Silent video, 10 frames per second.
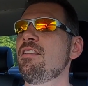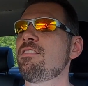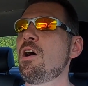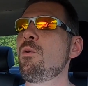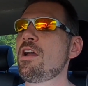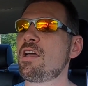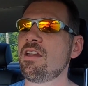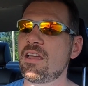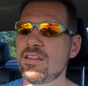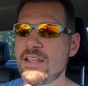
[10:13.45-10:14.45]
So we're
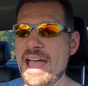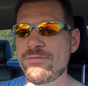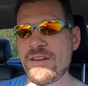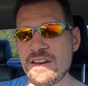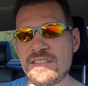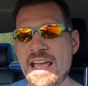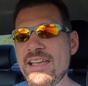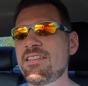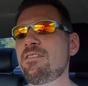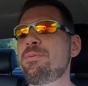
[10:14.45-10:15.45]
gonna finish the
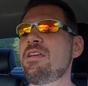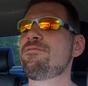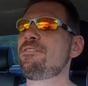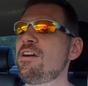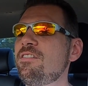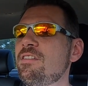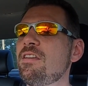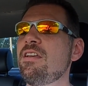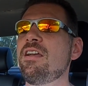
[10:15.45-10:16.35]
SSP first.